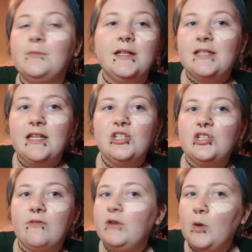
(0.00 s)
my skin's
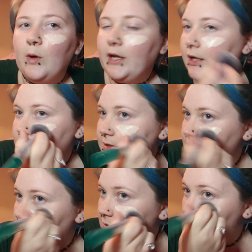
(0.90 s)
generally quite
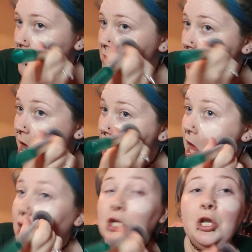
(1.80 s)
nice.
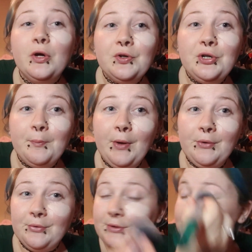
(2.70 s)
Not to
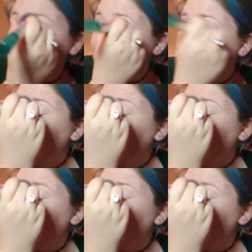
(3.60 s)
boast.